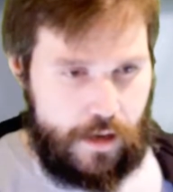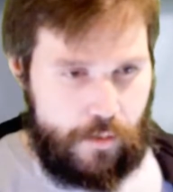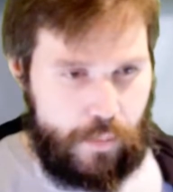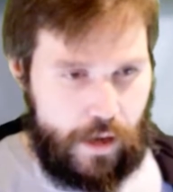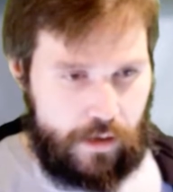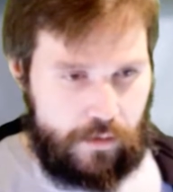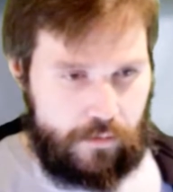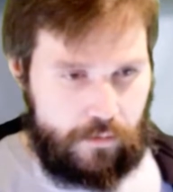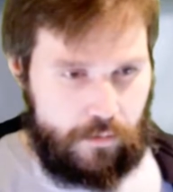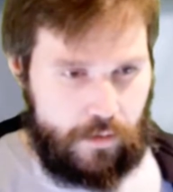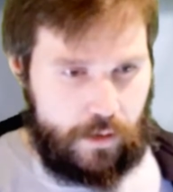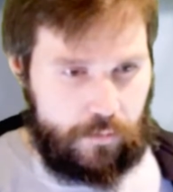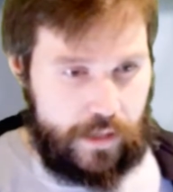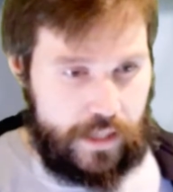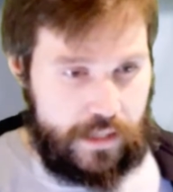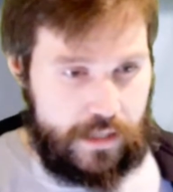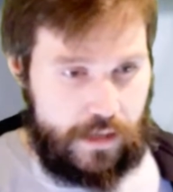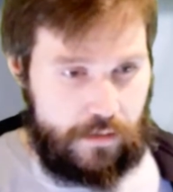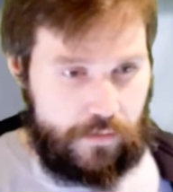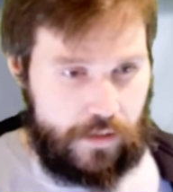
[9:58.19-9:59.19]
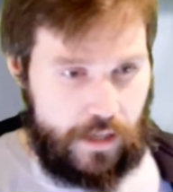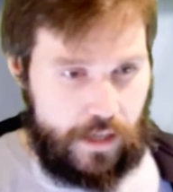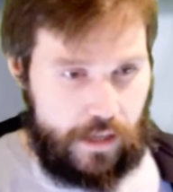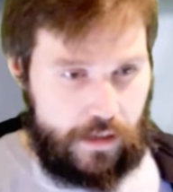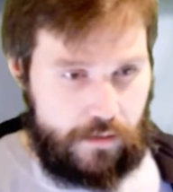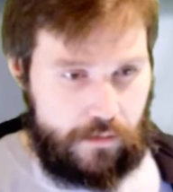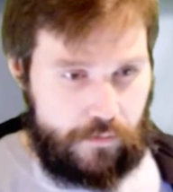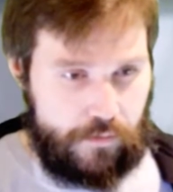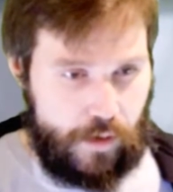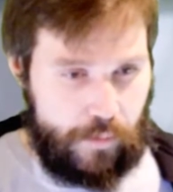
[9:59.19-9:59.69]
But when we
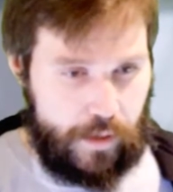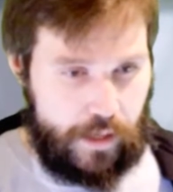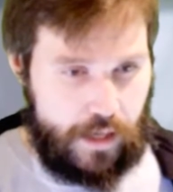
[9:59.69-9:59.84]
deviate from